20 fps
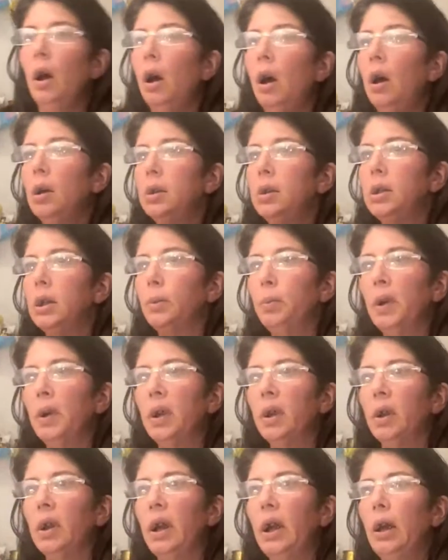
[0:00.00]

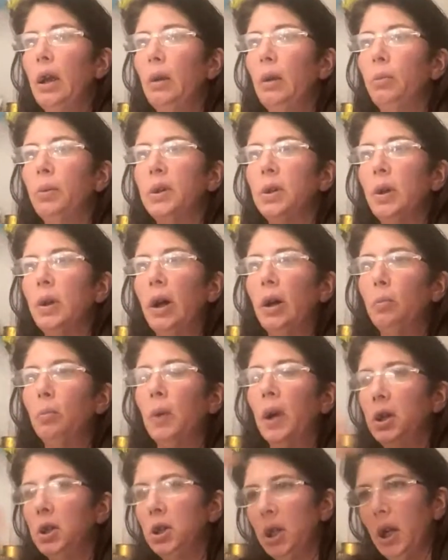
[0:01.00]
typically, if it's not
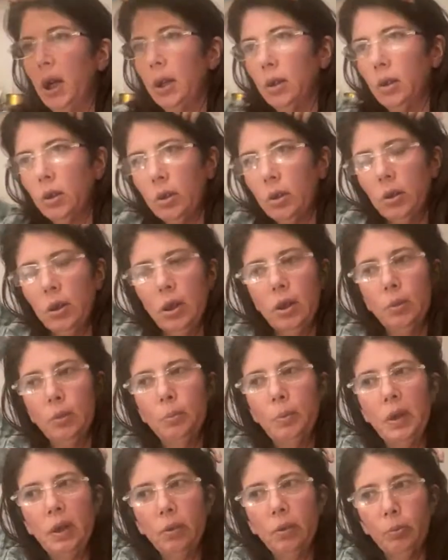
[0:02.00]
my channel, it'll
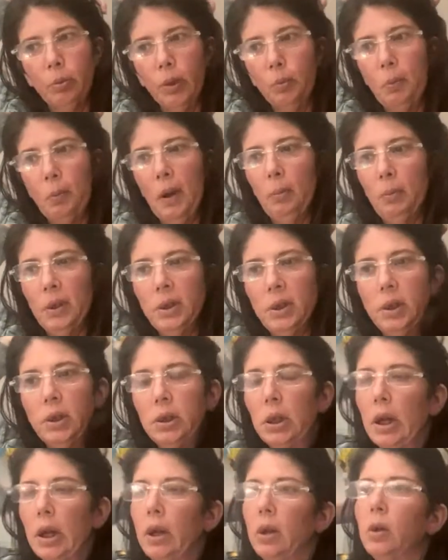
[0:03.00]
be the Fur Babies
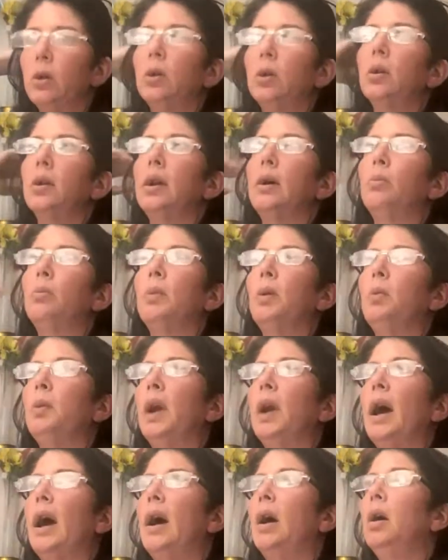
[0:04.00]
channel that we've
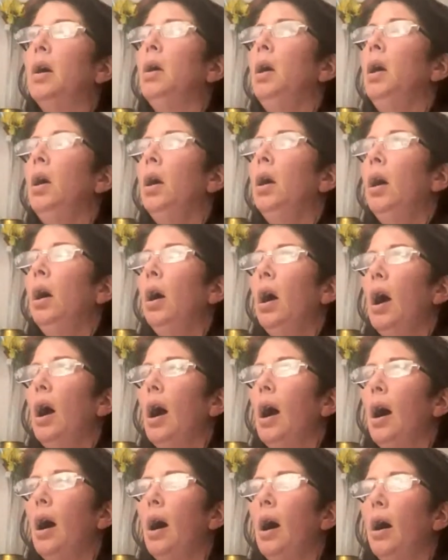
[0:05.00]
got.
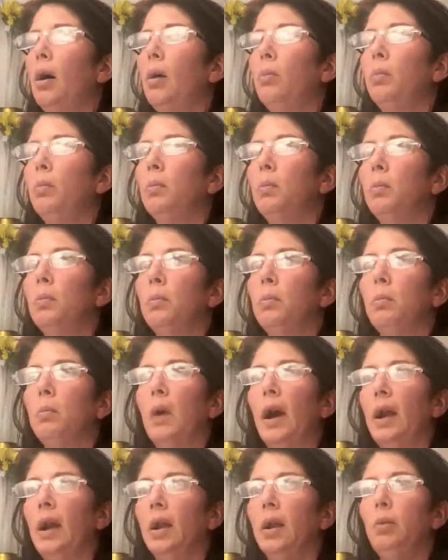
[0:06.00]
I
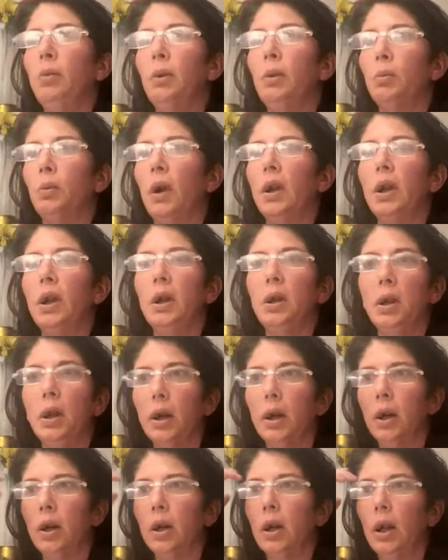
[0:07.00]
leave it running
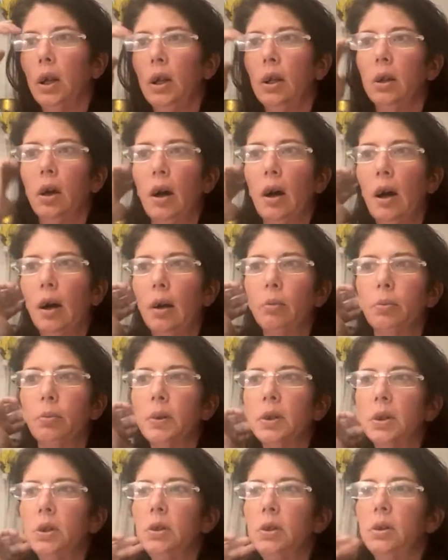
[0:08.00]
here in the
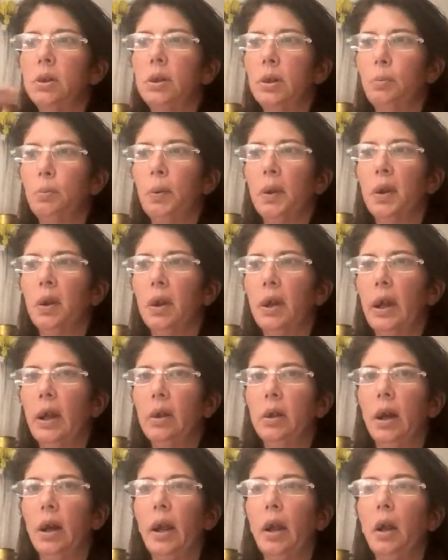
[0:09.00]
office typically at
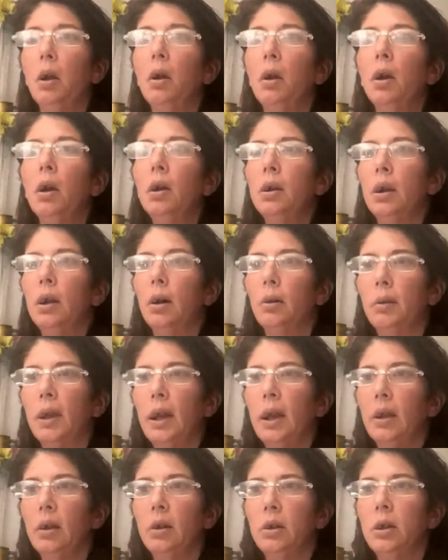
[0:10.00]
night. Now, if
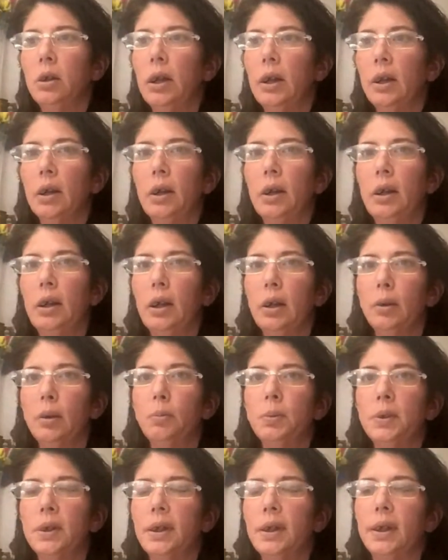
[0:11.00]
the internet
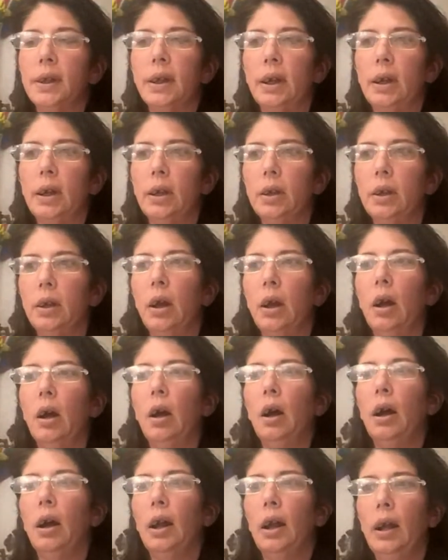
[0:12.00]
gives, then
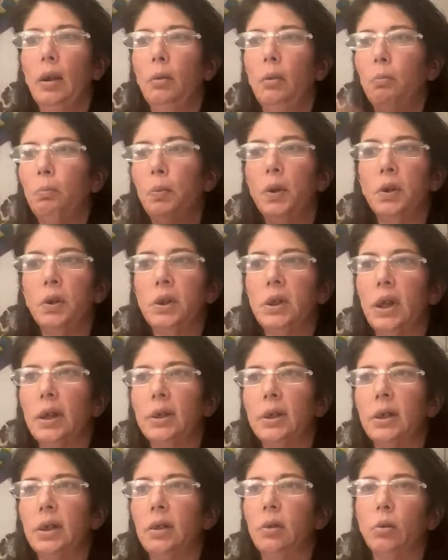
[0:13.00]
it boots
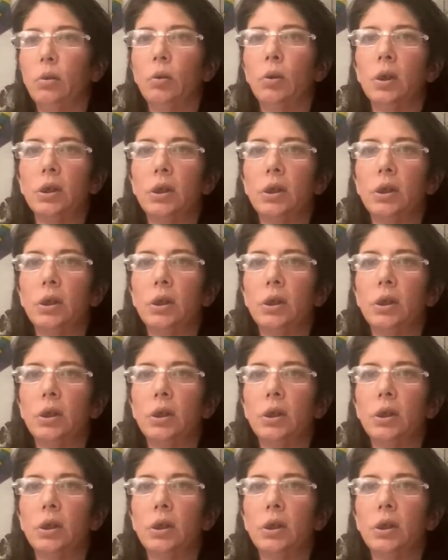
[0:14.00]
us, and of course...